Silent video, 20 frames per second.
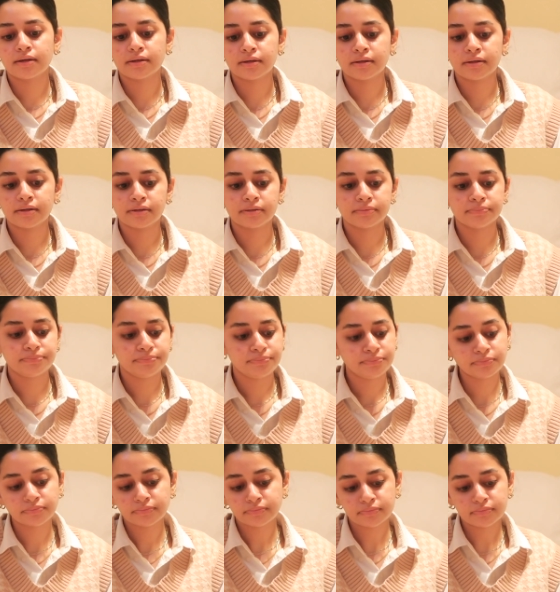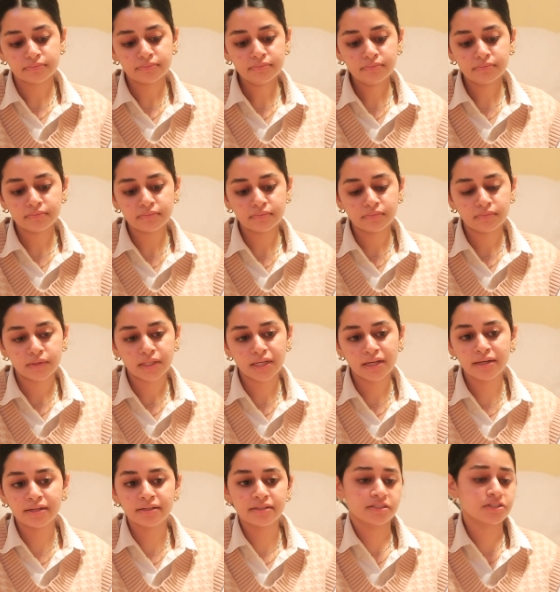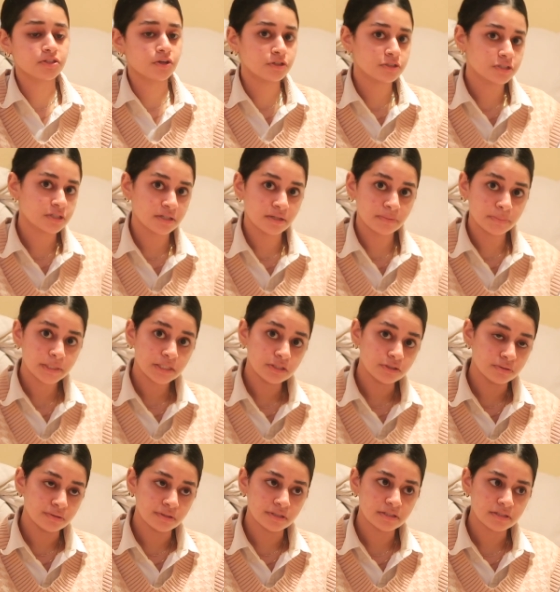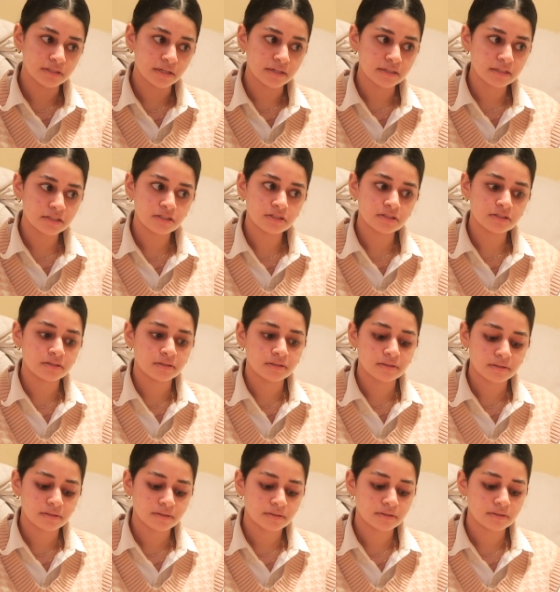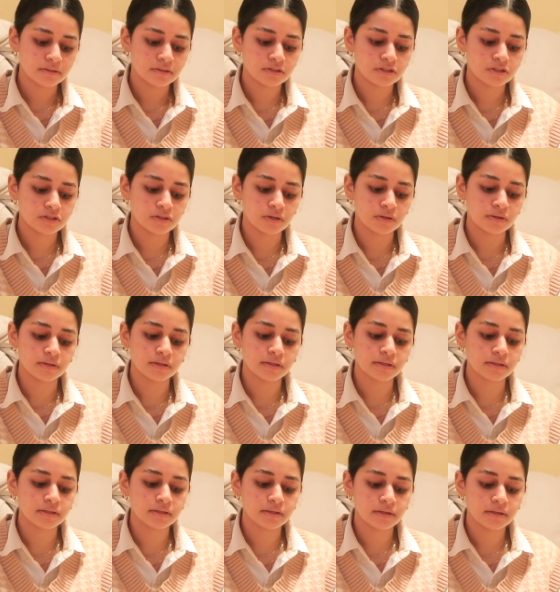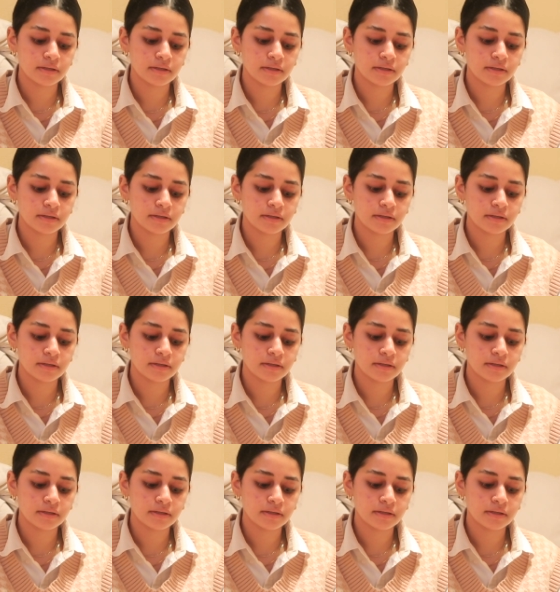um and it's also gonna be unisex so like,